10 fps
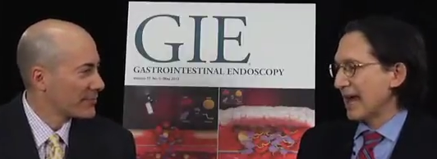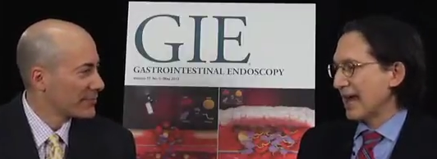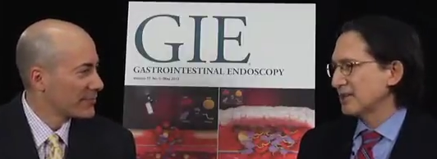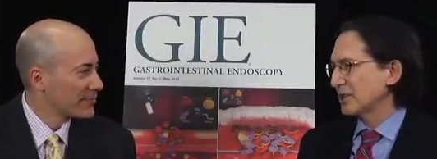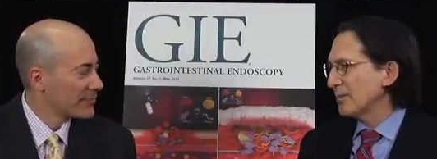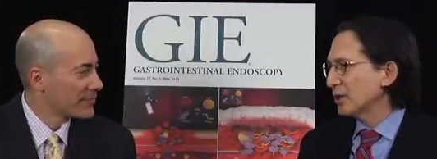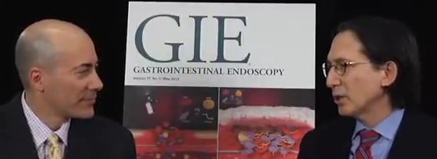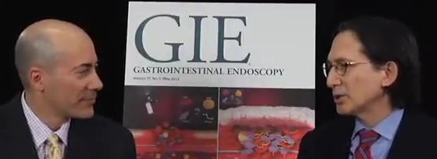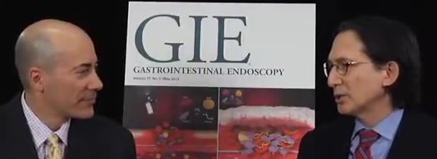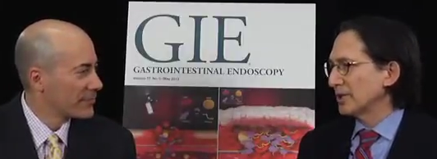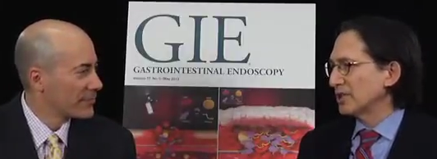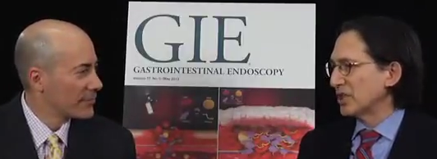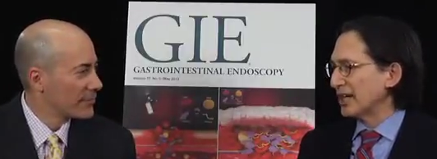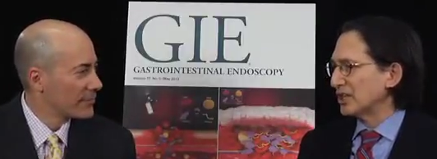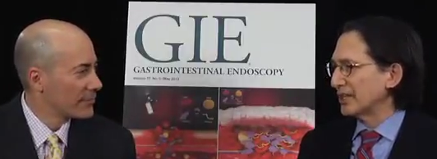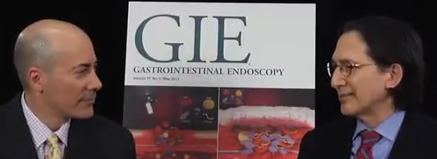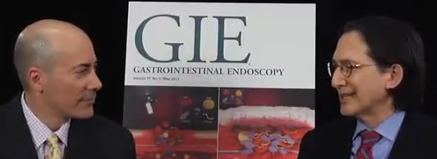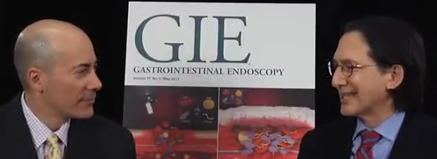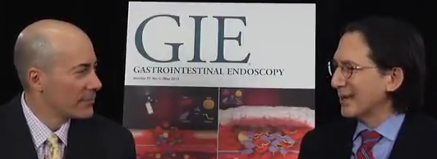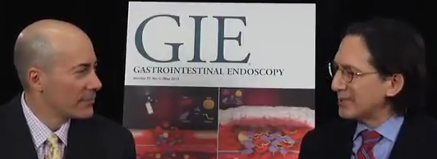Speaker 1: And submucosal injection
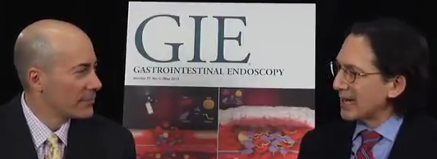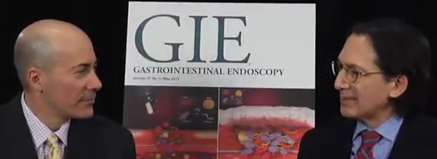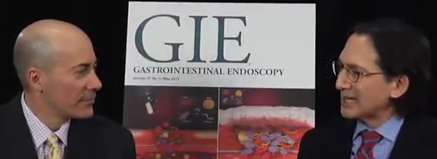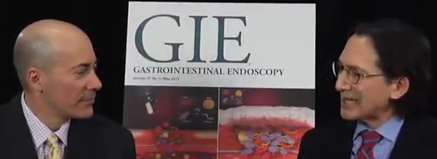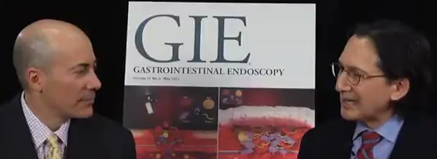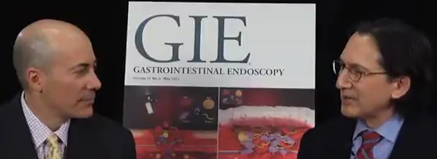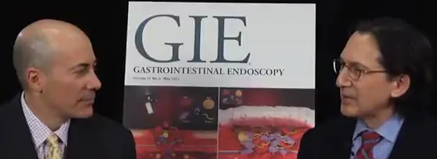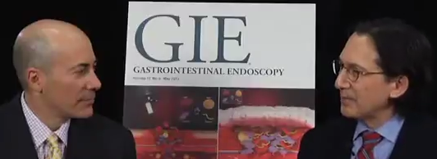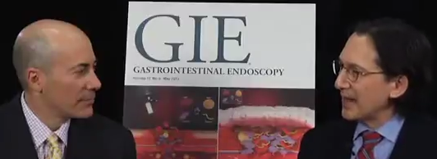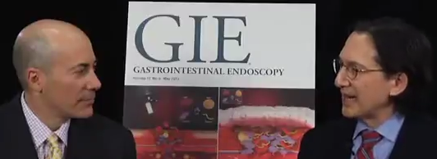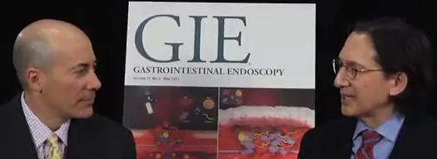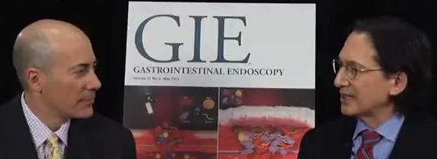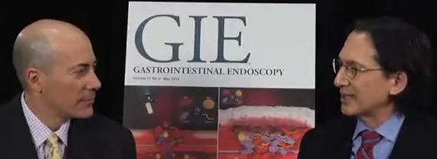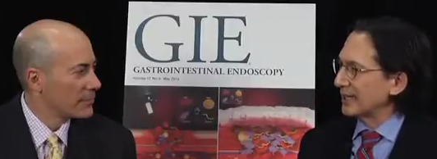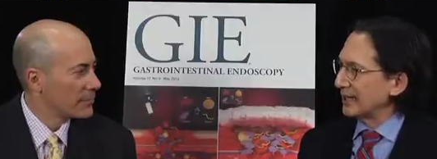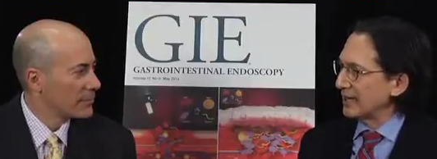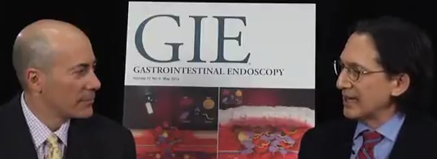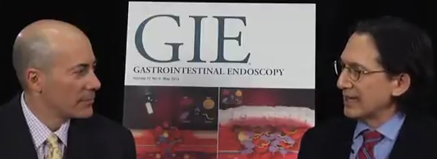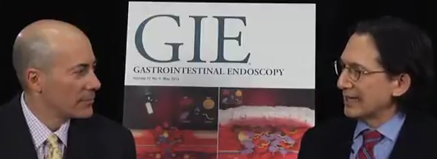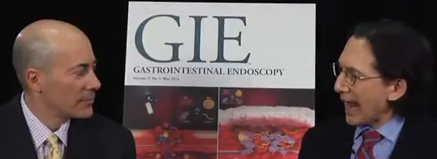sometimes even makes the
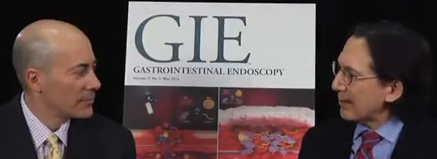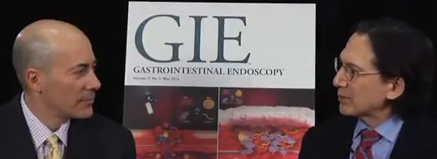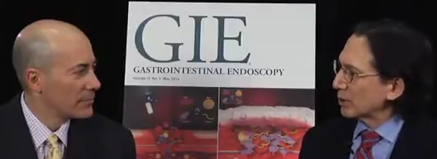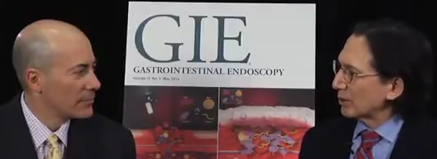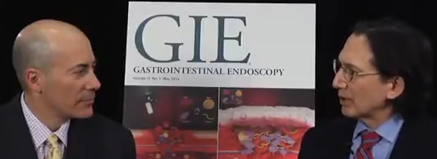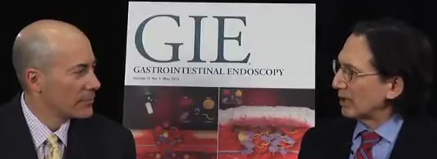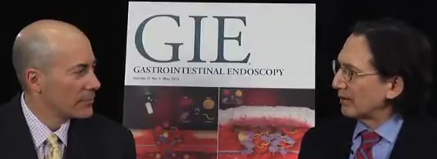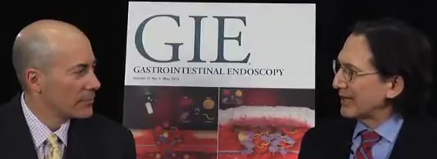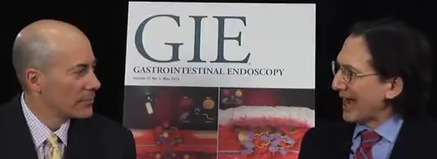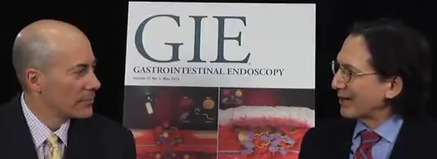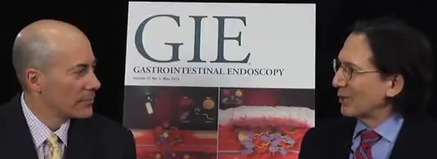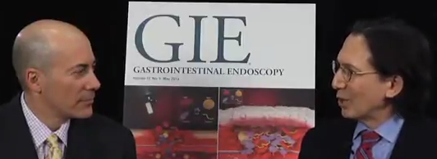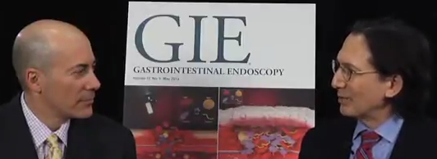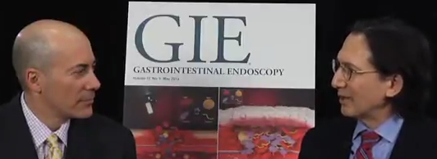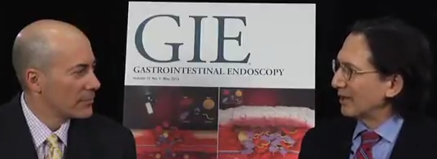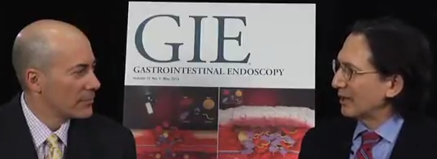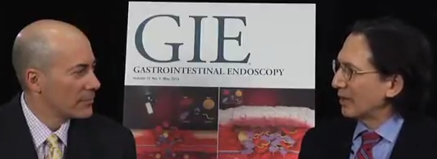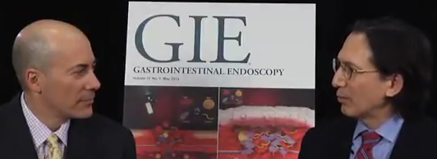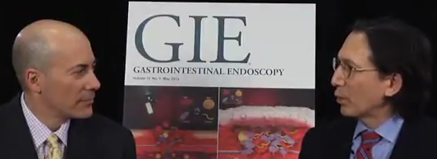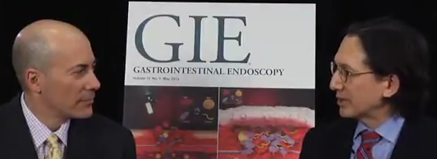capture of an adenoma
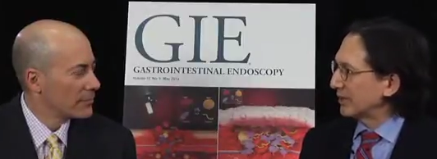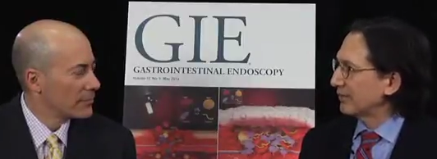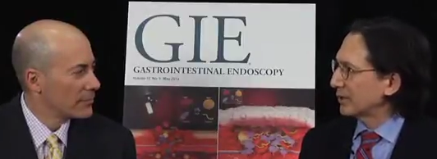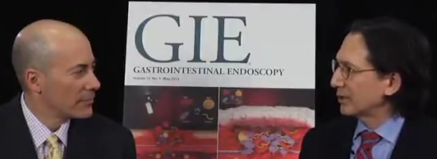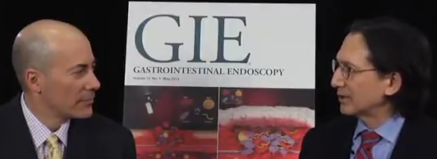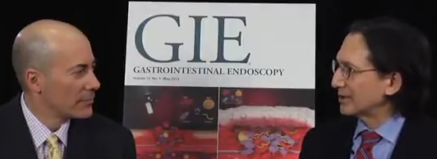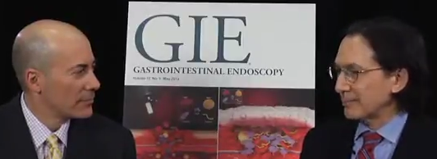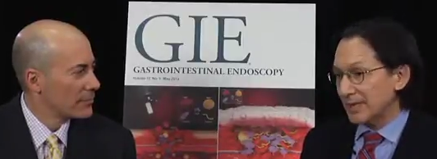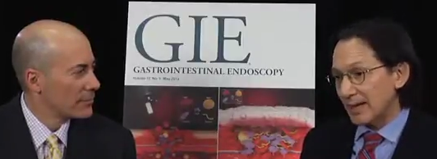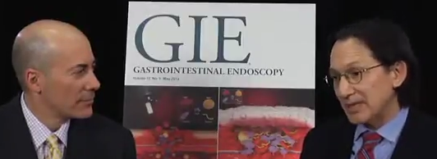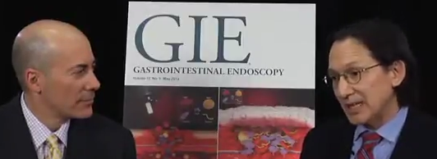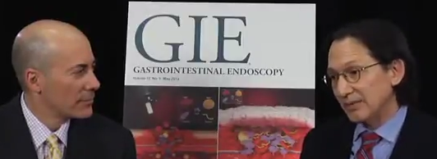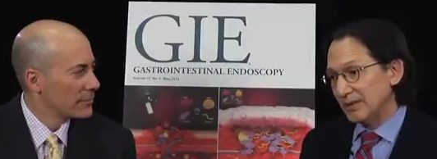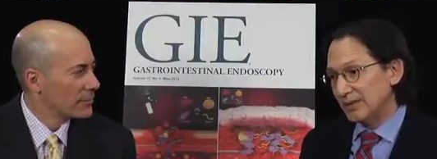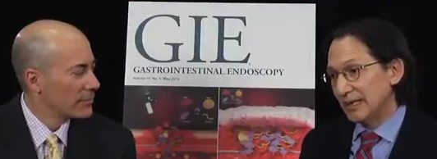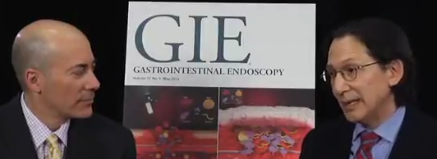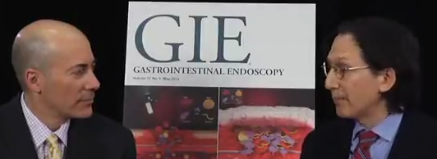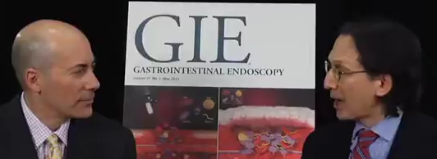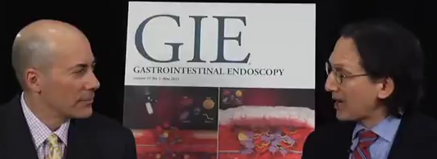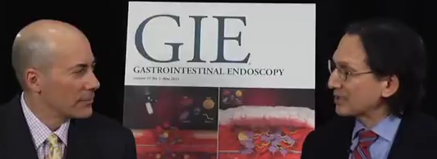more difficult, sometimes even
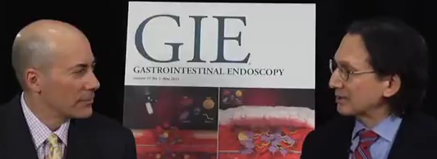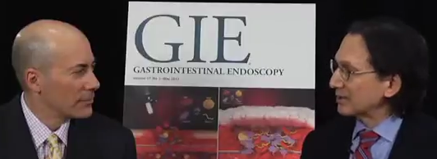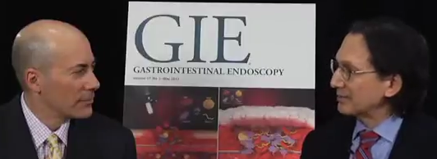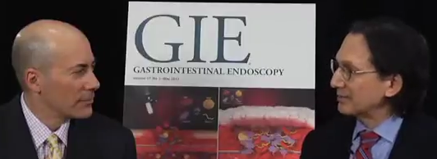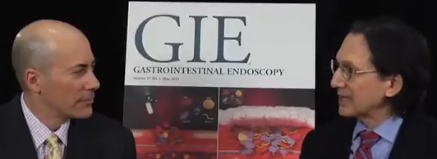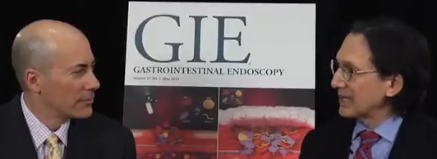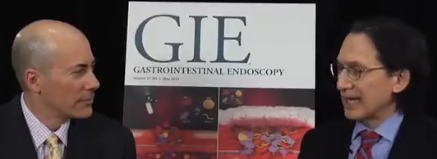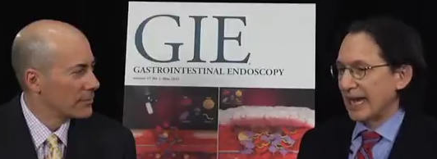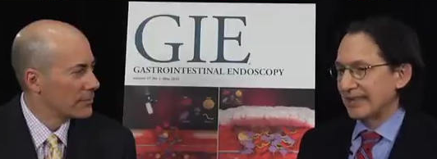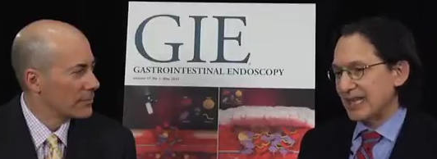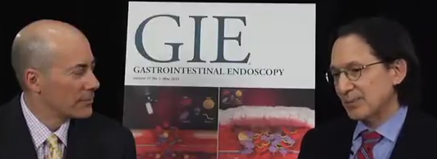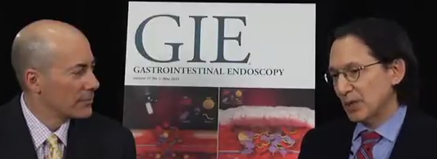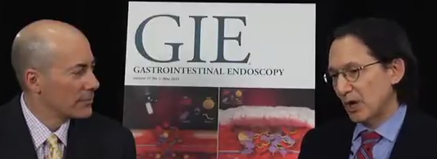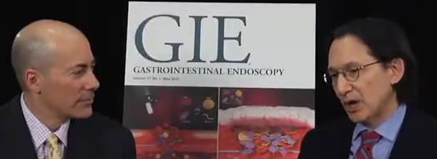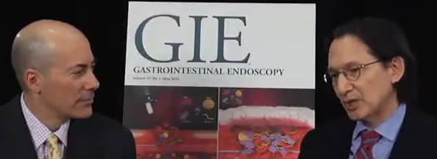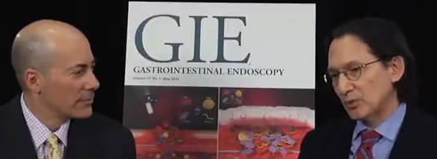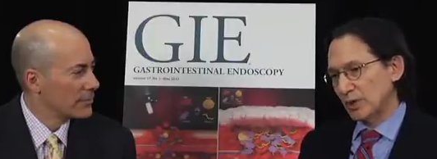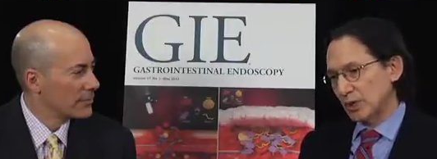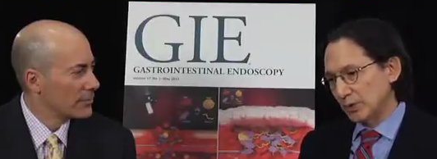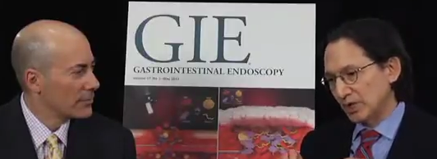impossible. And that's because
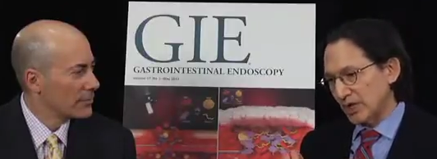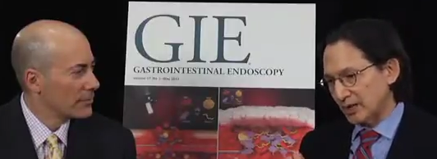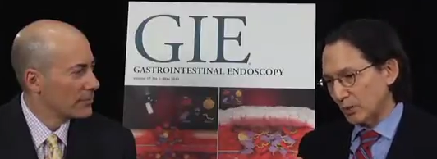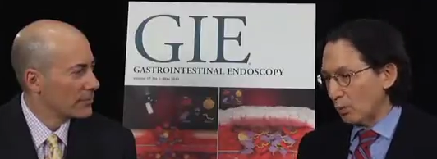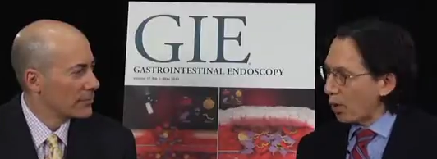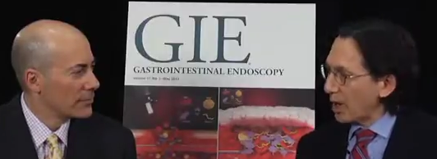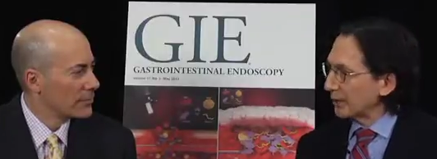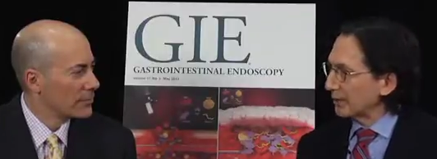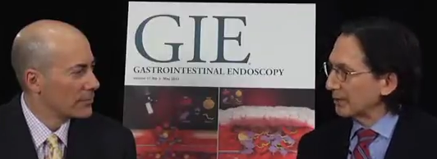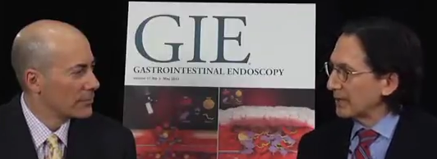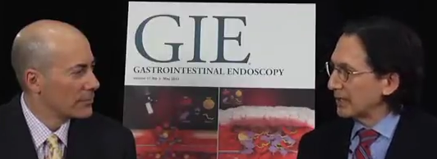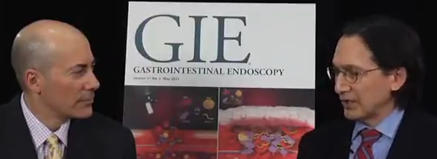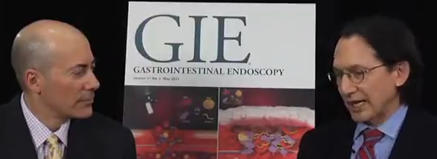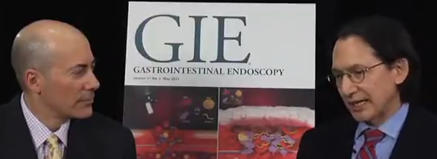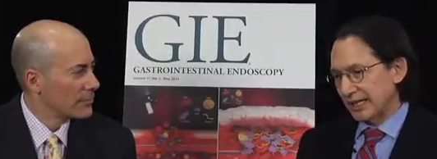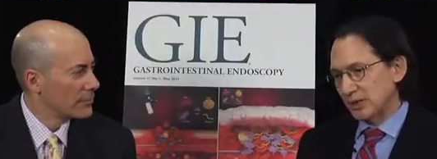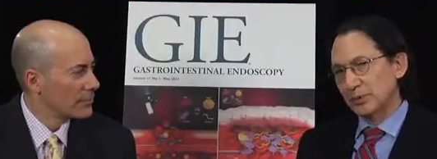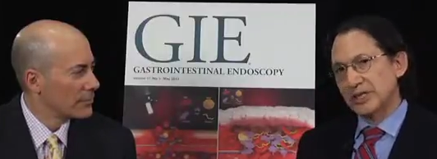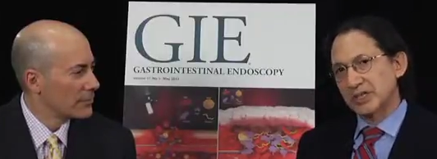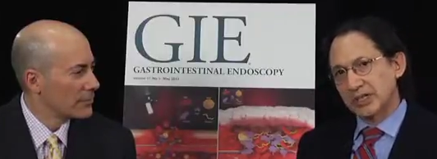when you inject water, you get
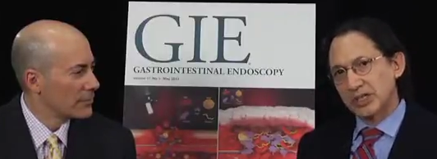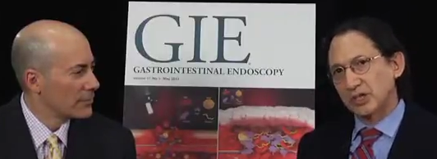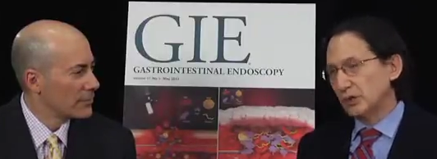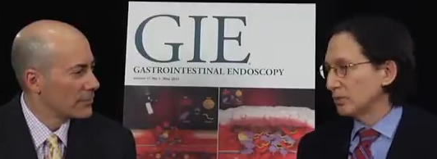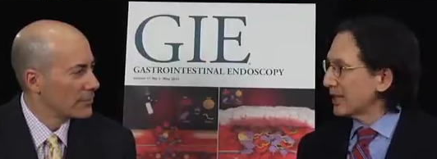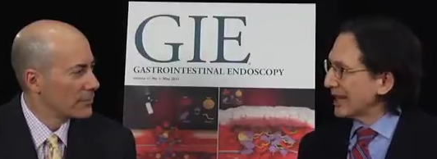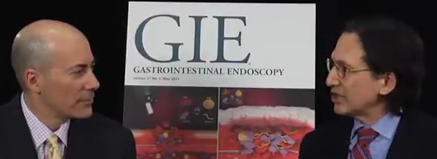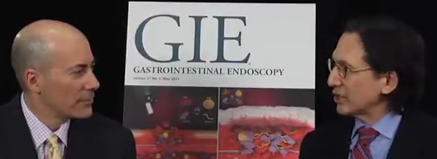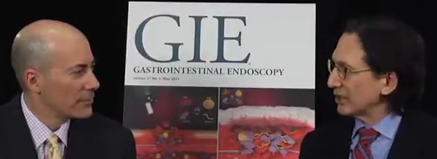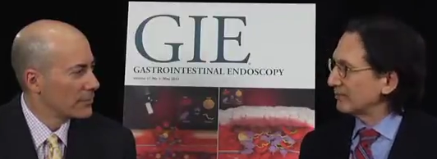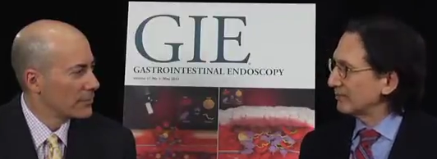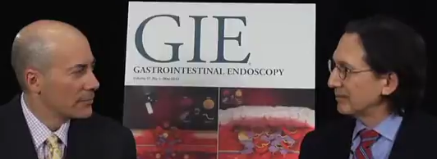increased tissue tension.